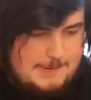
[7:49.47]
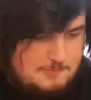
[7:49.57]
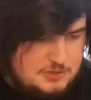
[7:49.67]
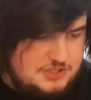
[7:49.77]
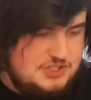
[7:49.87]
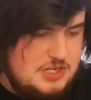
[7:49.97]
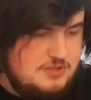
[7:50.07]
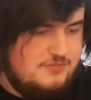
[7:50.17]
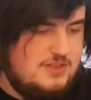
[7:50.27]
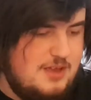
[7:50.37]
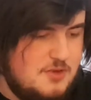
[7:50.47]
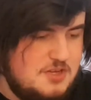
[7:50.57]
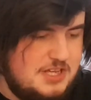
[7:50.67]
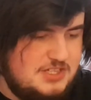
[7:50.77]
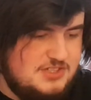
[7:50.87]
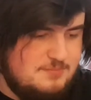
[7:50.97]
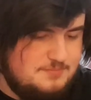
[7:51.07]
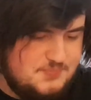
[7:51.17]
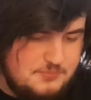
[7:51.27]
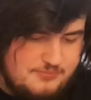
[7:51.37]
in terms of flavour,
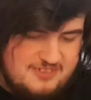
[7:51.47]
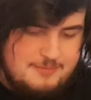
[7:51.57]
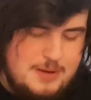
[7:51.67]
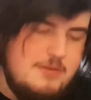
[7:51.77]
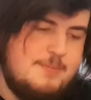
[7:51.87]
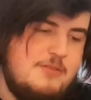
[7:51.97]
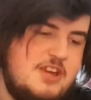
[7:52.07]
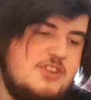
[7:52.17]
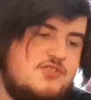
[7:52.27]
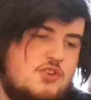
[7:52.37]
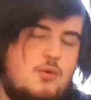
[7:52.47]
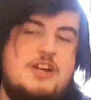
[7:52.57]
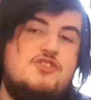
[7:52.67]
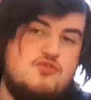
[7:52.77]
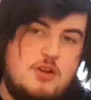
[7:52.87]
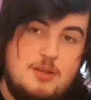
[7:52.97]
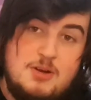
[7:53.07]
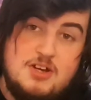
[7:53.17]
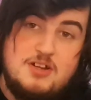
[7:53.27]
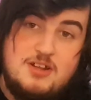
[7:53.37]
the peri peri is quite strong, I'm
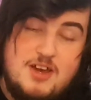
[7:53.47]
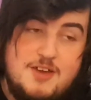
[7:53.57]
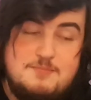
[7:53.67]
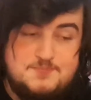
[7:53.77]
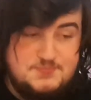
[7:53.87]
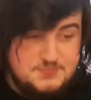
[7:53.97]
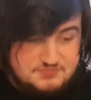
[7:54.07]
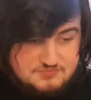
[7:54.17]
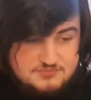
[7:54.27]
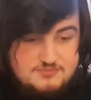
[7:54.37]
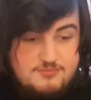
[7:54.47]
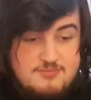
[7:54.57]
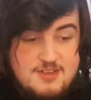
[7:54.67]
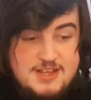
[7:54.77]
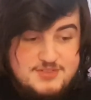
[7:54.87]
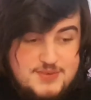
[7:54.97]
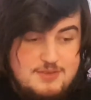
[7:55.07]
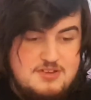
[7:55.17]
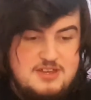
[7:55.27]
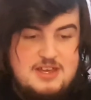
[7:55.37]
not going to lie. It's
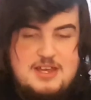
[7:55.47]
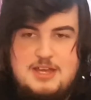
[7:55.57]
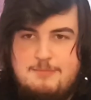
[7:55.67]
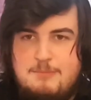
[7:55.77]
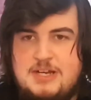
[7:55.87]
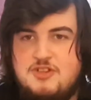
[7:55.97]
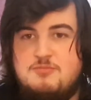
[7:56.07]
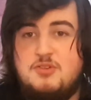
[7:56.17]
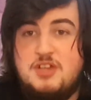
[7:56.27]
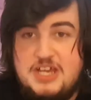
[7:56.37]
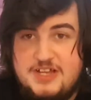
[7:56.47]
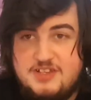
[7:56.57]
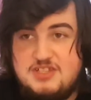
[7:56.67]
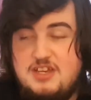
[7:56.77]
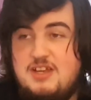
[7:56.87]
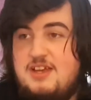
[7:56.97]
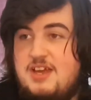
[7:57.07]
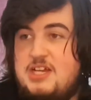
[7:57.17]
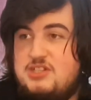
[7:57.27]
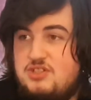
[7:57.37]
very manageable to eat.
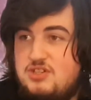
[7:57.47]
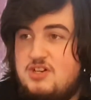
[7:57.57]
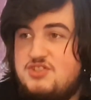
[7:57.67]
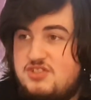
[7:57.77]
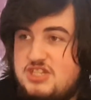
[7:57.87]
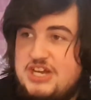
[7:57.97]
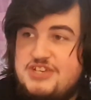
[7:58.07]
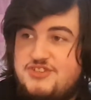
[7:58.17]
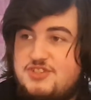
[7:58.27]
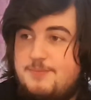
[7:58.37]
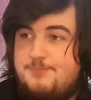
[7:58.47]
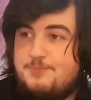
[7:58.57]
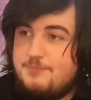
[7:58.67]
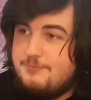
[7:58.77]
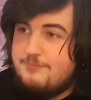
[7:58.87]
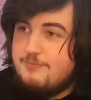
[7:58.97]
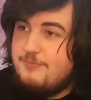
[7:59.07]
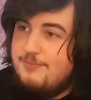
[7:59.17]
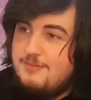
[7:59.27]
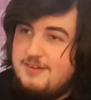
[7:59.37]
It does taste,
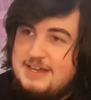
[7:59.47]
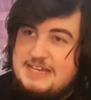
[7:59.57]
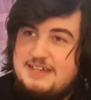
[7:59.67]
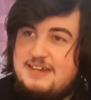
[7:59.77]
like,